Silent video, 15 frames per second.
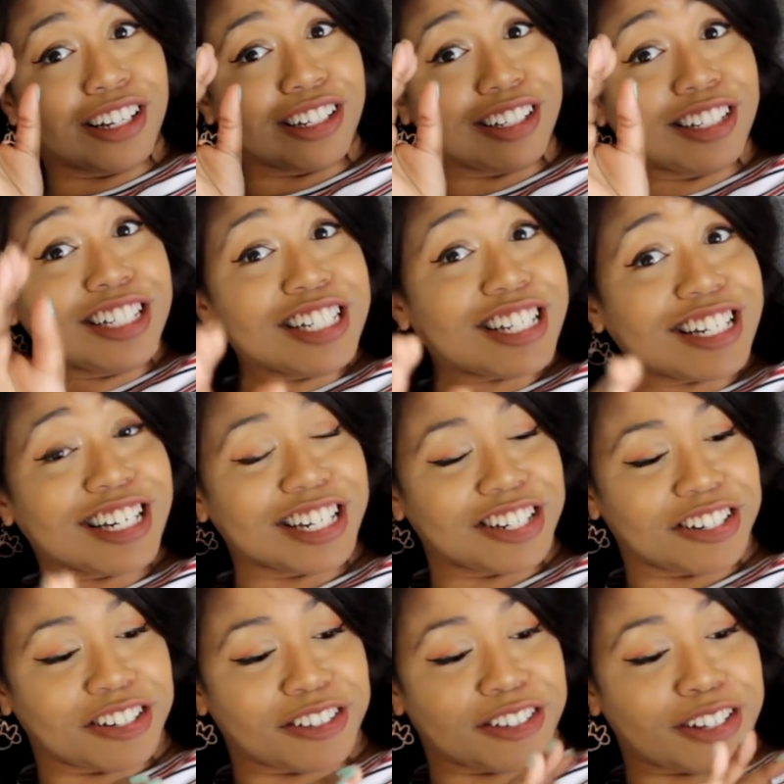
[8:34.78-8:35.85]
listening to
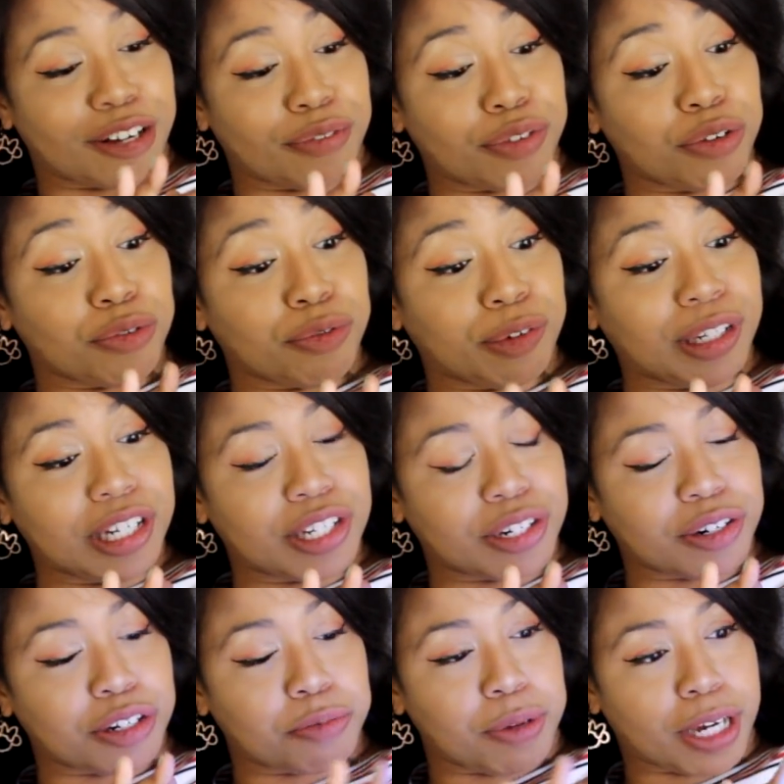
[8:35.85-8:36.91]
yourself, you really
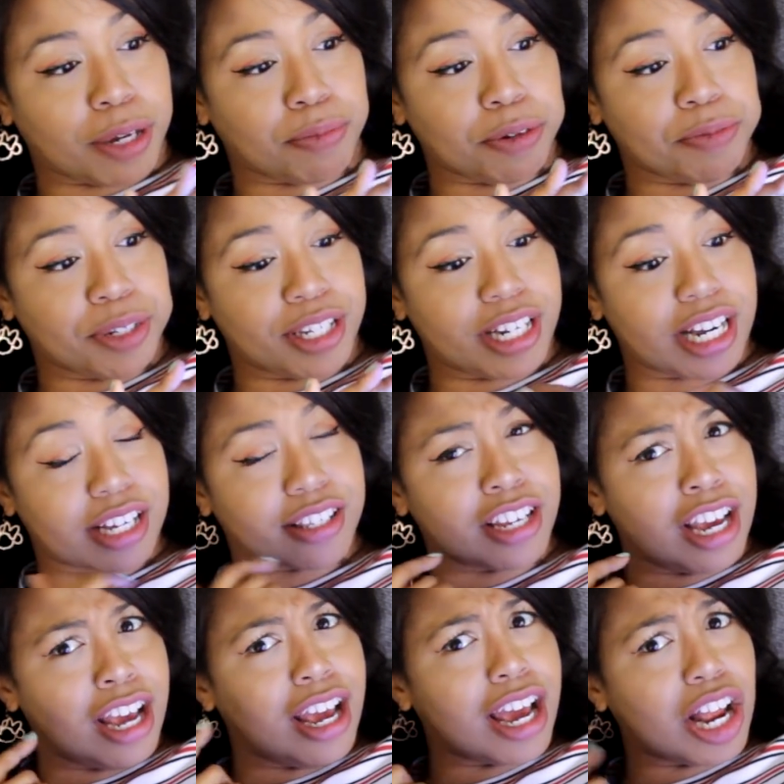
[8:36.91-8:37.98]
start to pick up your mistakes
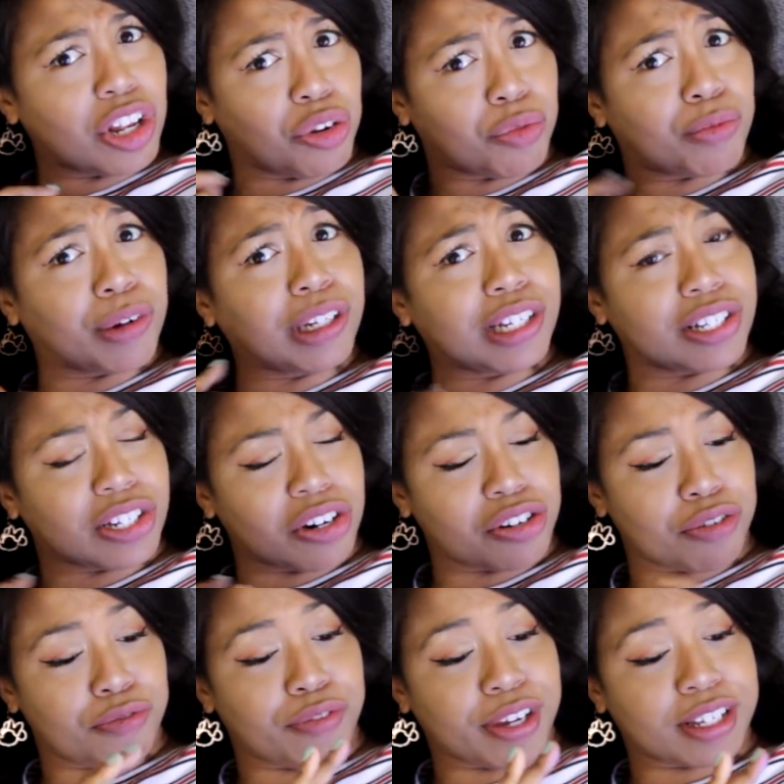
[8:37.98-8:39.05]
and you really start
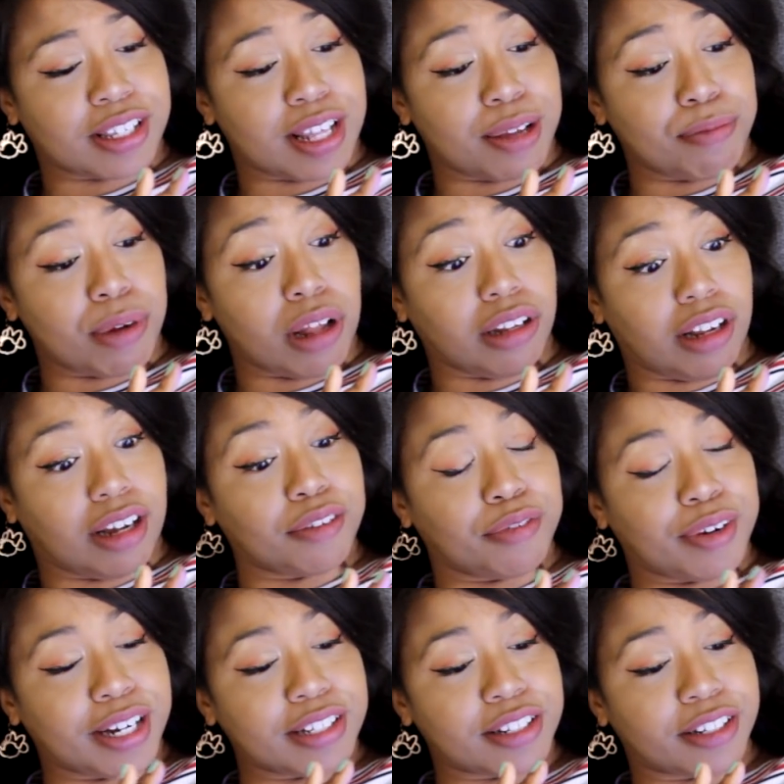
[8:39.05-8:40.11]
to fix them a lot
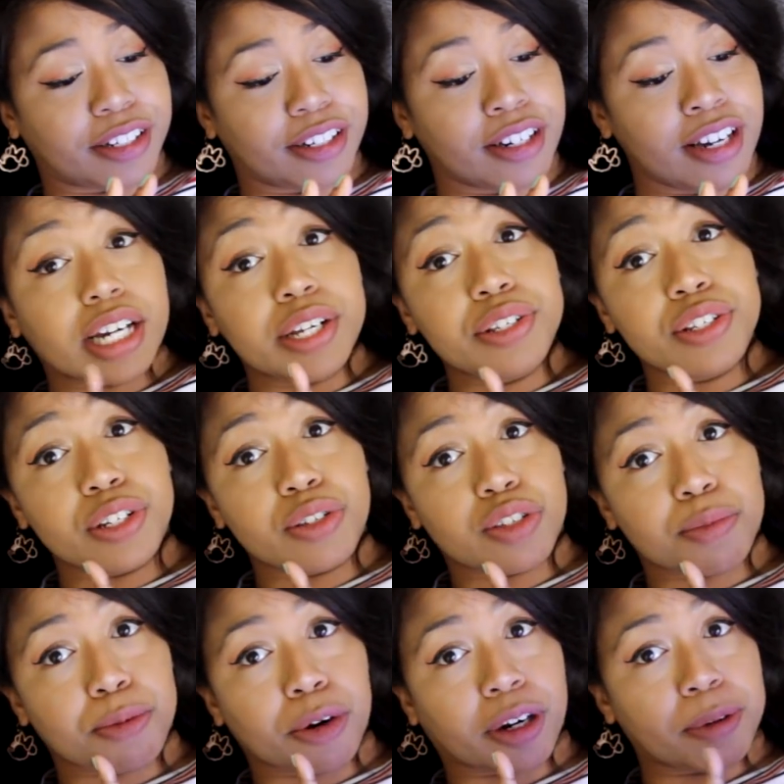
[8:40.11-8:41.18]
faster. I used to use
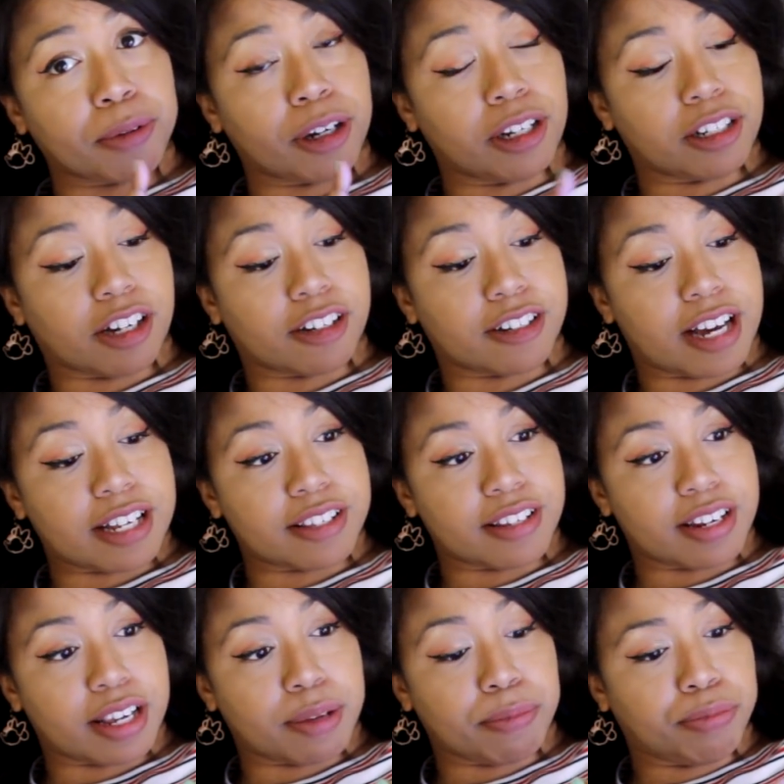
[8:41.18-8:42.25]
the program called
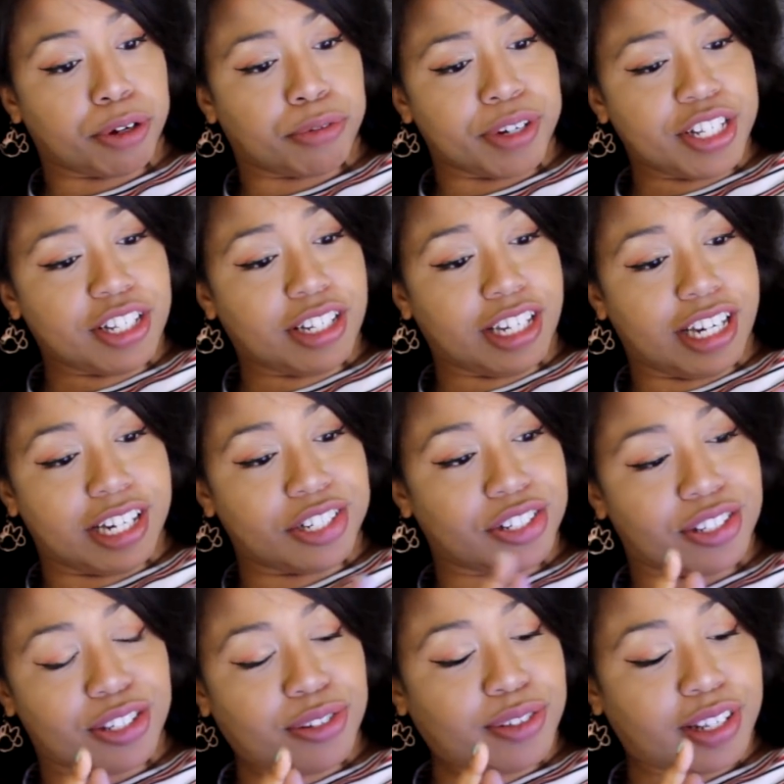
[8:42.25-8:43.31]
Audacity, but recently I
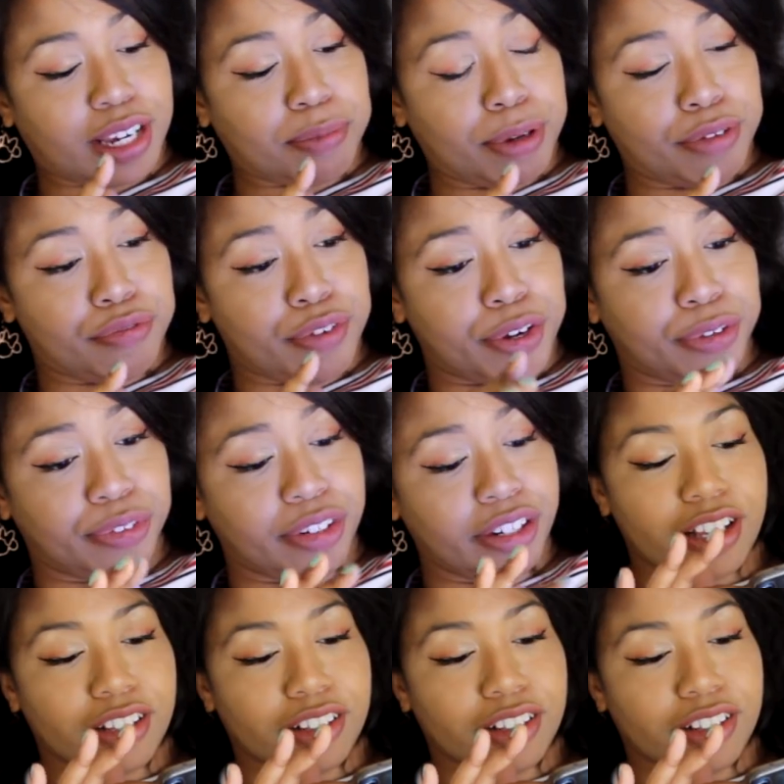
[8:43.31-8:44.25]
just use like my phone.